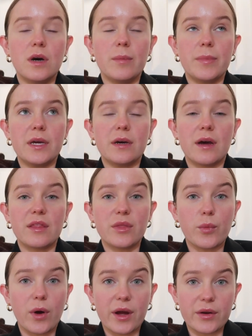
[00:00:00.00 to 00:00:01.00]
a beer at
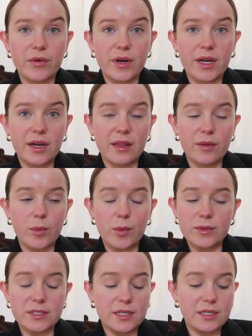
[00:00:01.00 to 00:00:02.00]
the winery, and then we
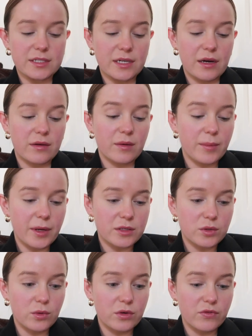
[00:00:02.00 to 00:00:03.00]
were sitting down about
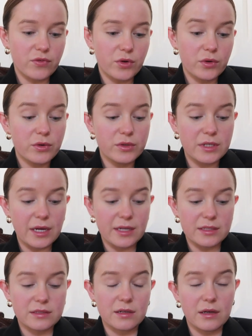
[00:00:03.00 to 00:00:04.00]
to order food,
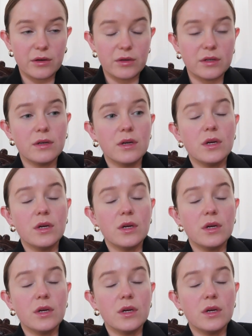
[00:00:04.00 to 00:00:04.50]
and it started